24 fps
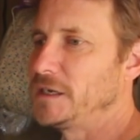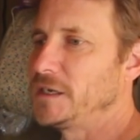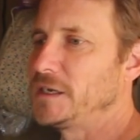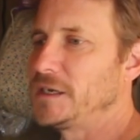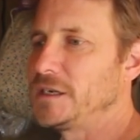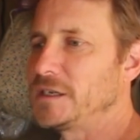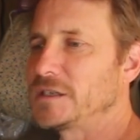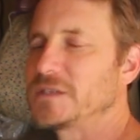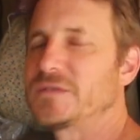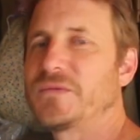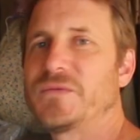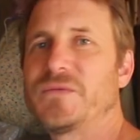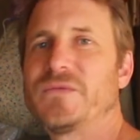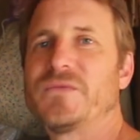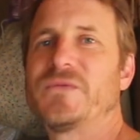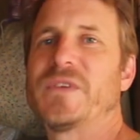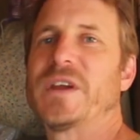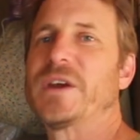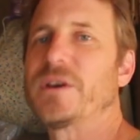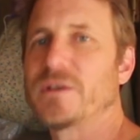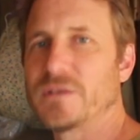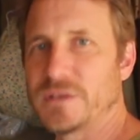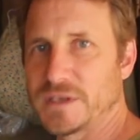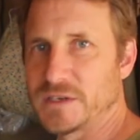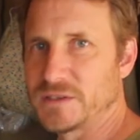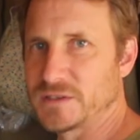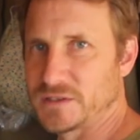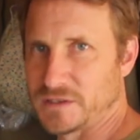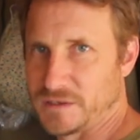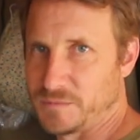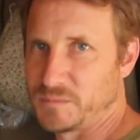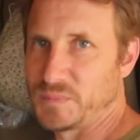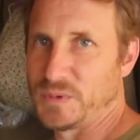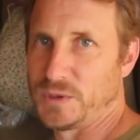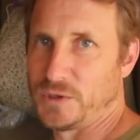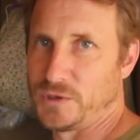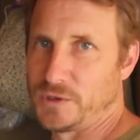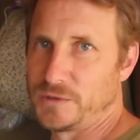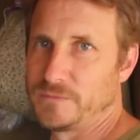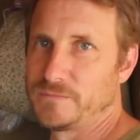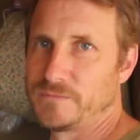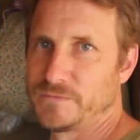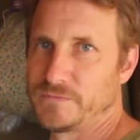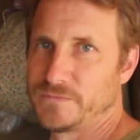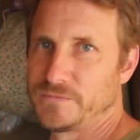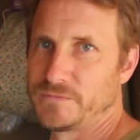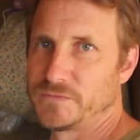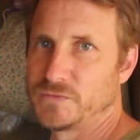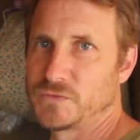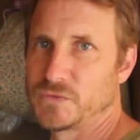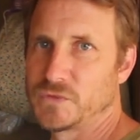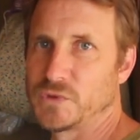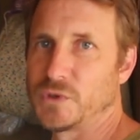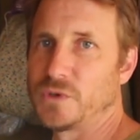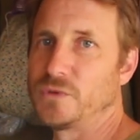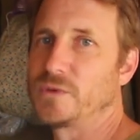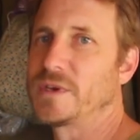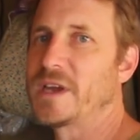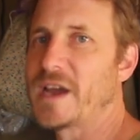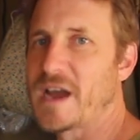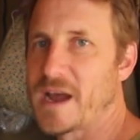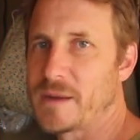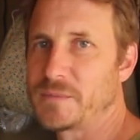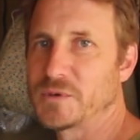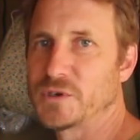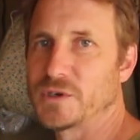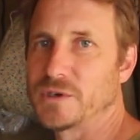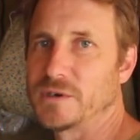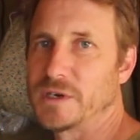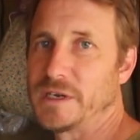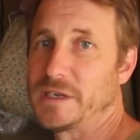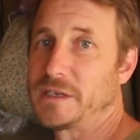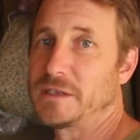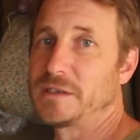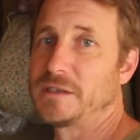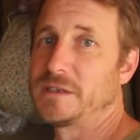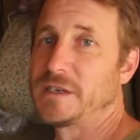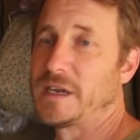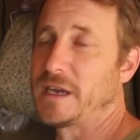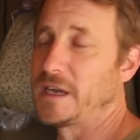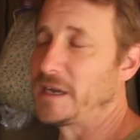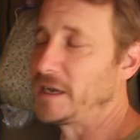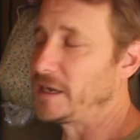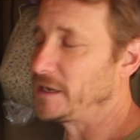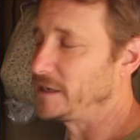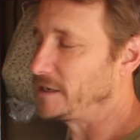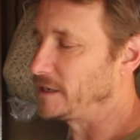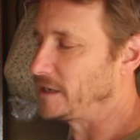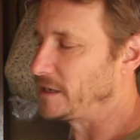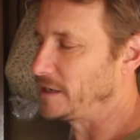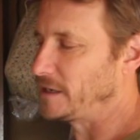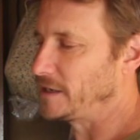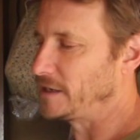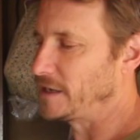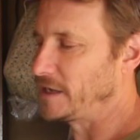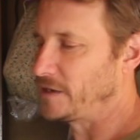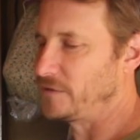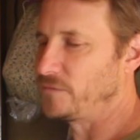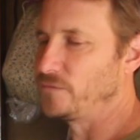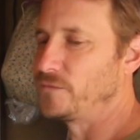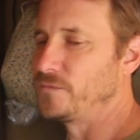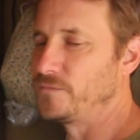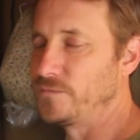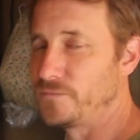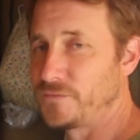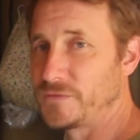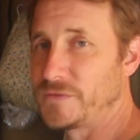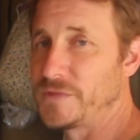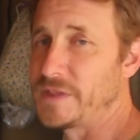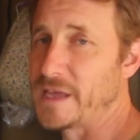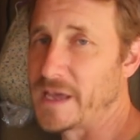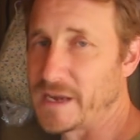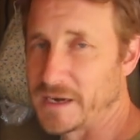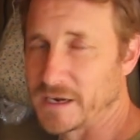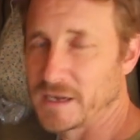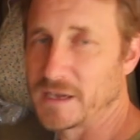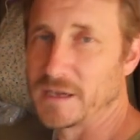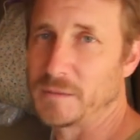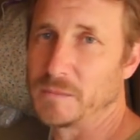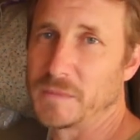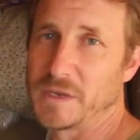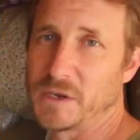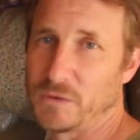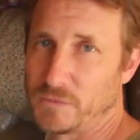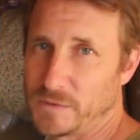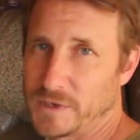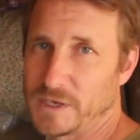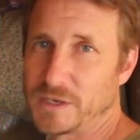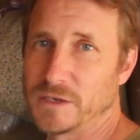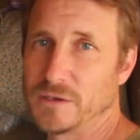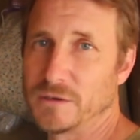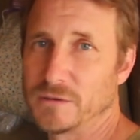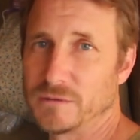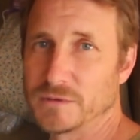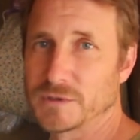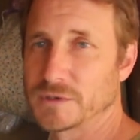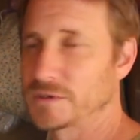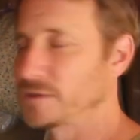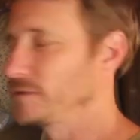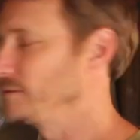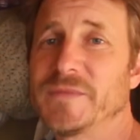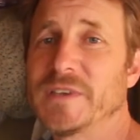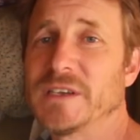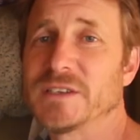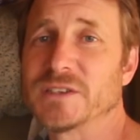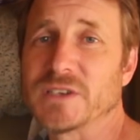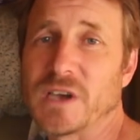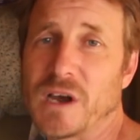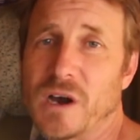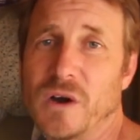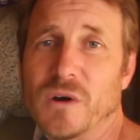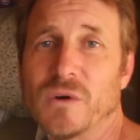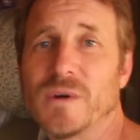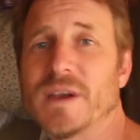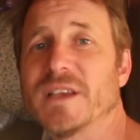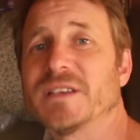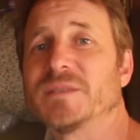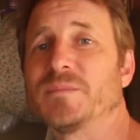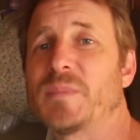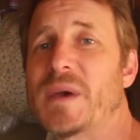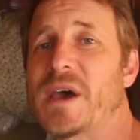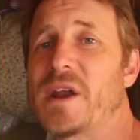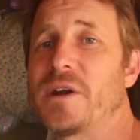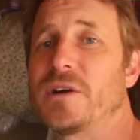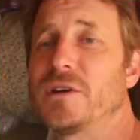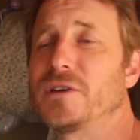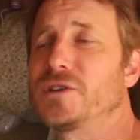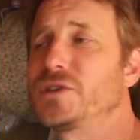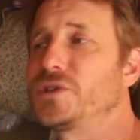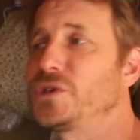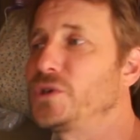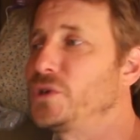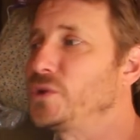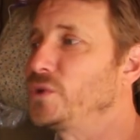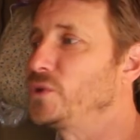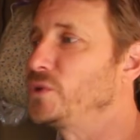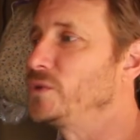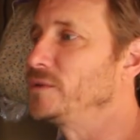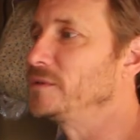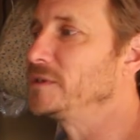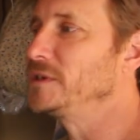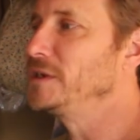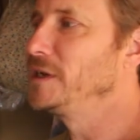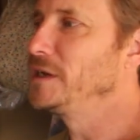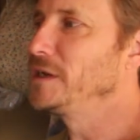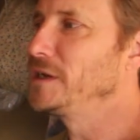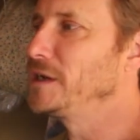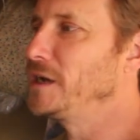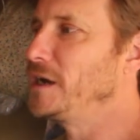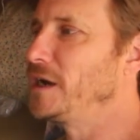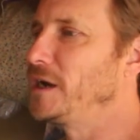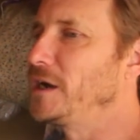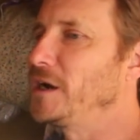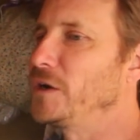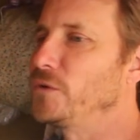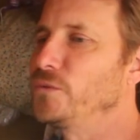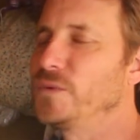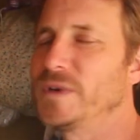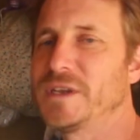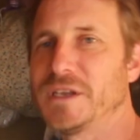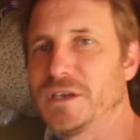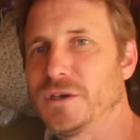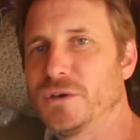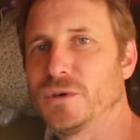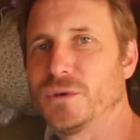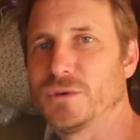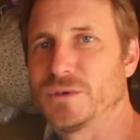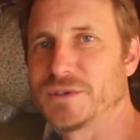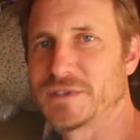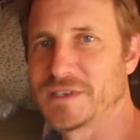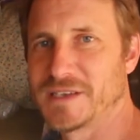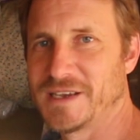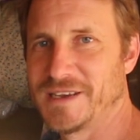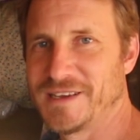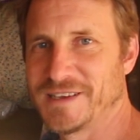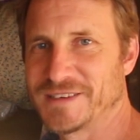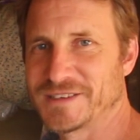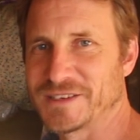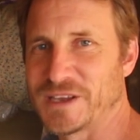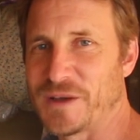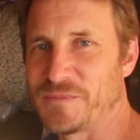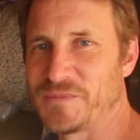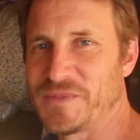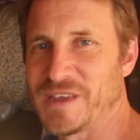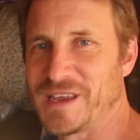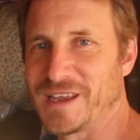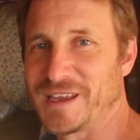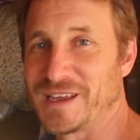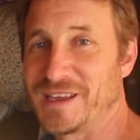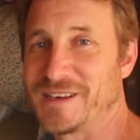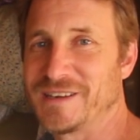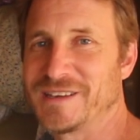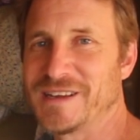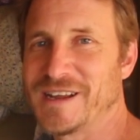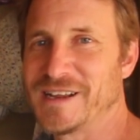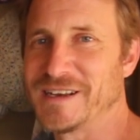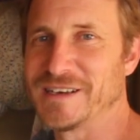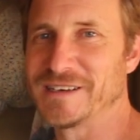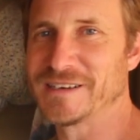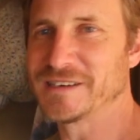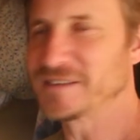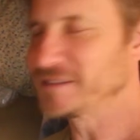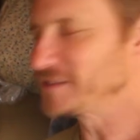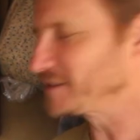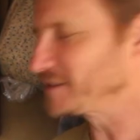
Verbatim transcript: it's fairly simple to capture it and uh, and then it can be reused. It's always better to uh, reuse something and, and